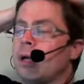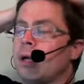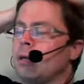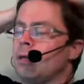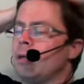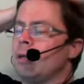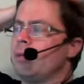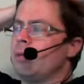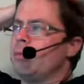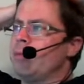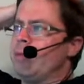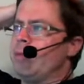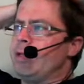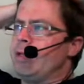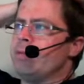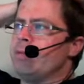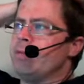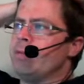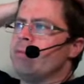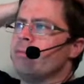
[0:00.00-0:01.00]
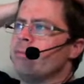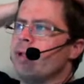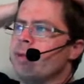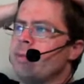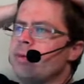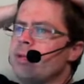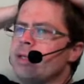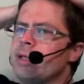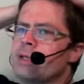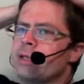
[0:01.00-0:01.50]
I mean,
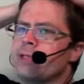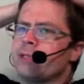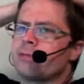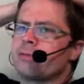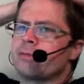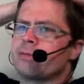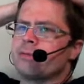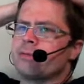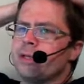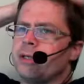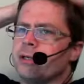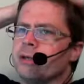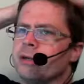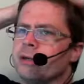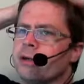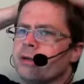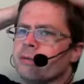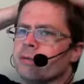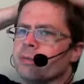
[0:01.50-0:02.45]
maybe they just figure